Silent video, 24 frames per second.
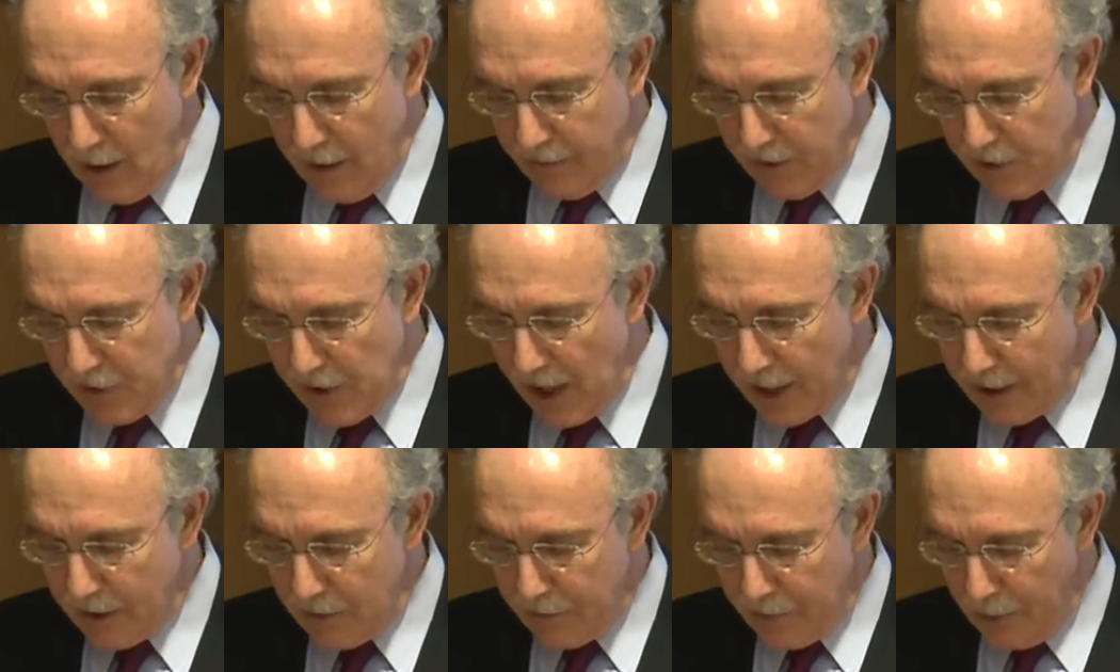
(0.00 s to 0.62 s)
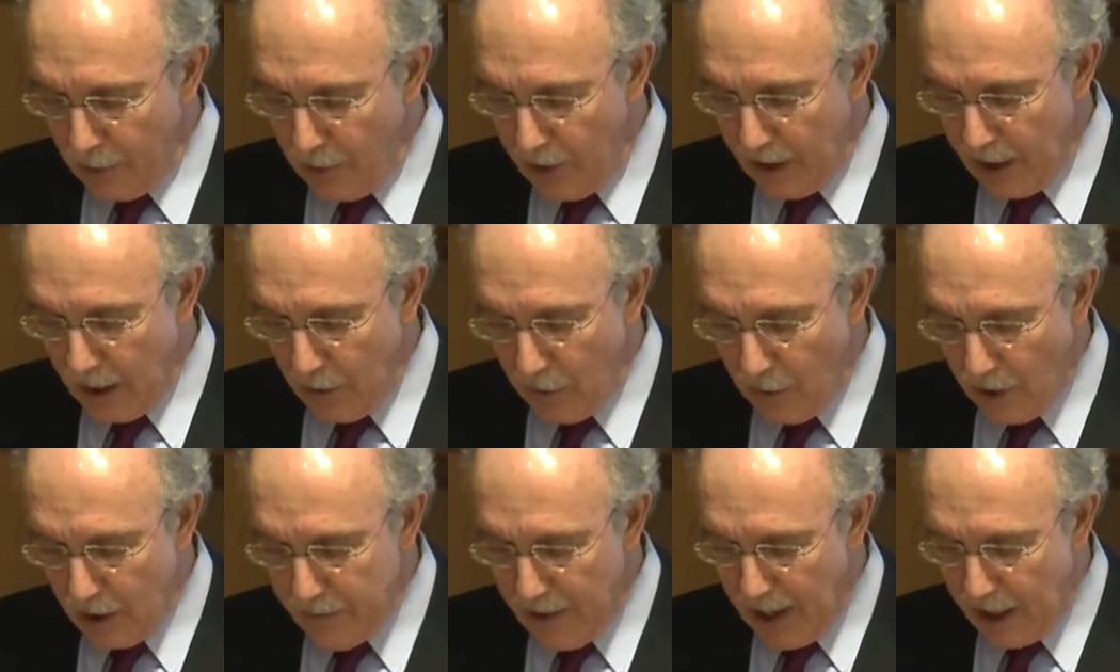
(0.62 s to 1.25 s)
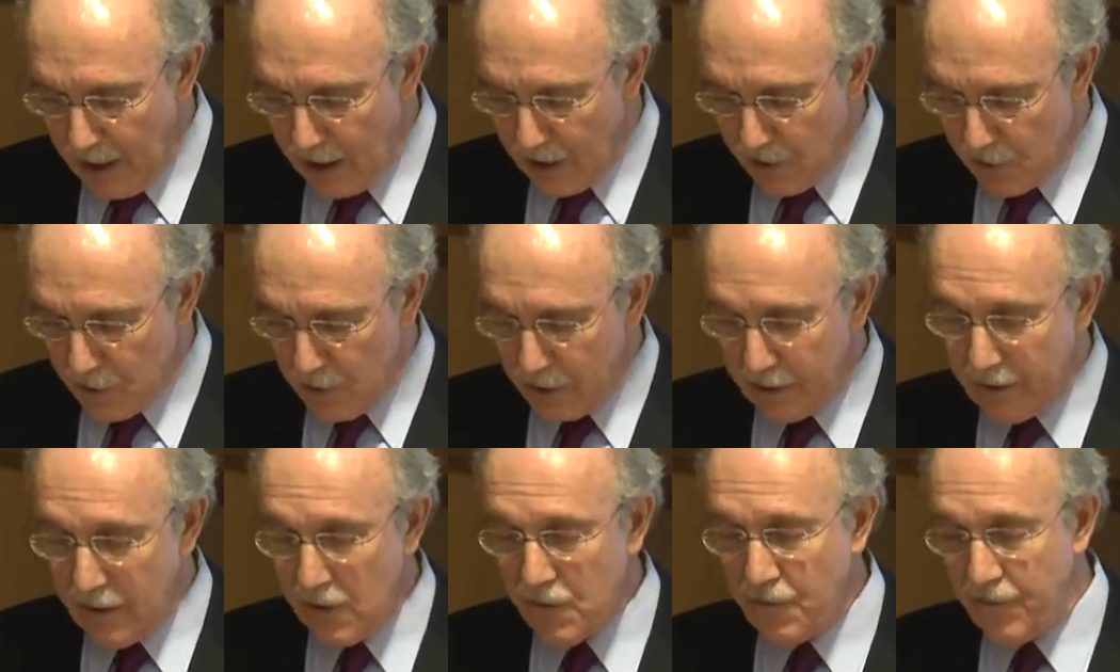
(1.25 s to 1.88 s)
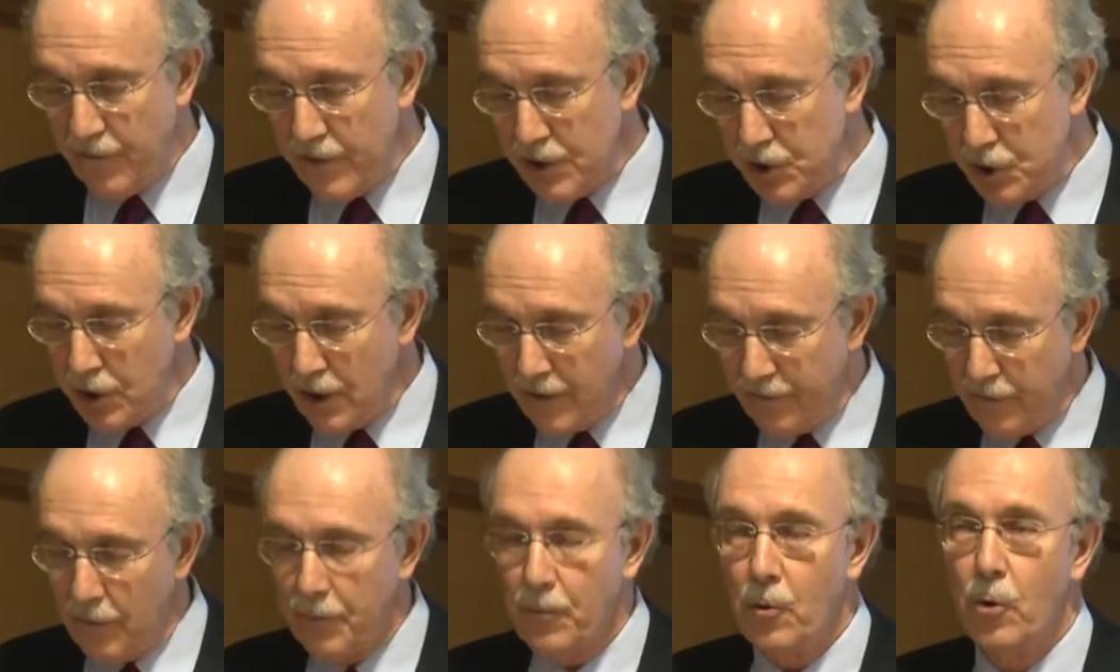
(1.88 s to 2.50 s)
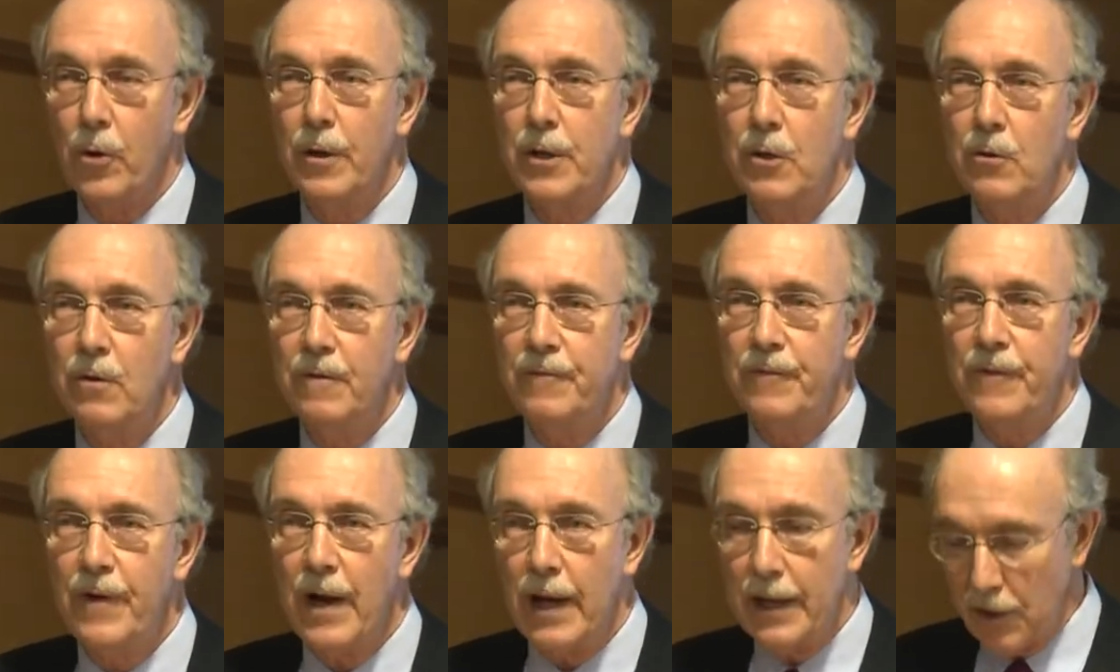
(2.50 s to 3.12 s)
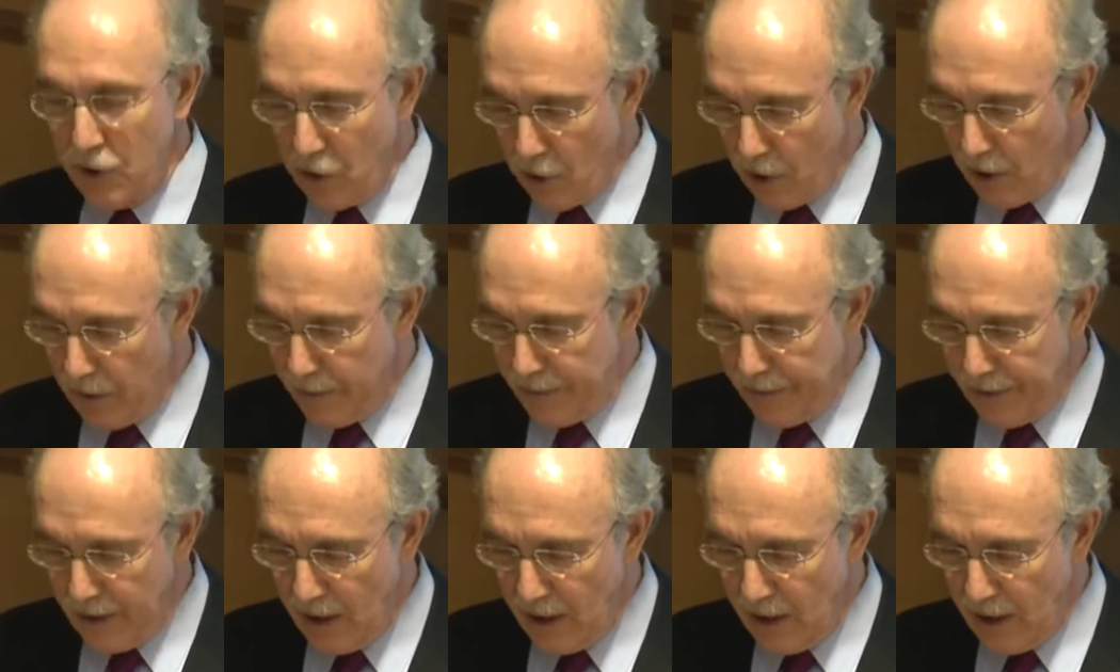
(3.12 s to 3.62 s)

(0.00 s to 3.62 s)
The second point I want to make is that this vision of a more unified Europe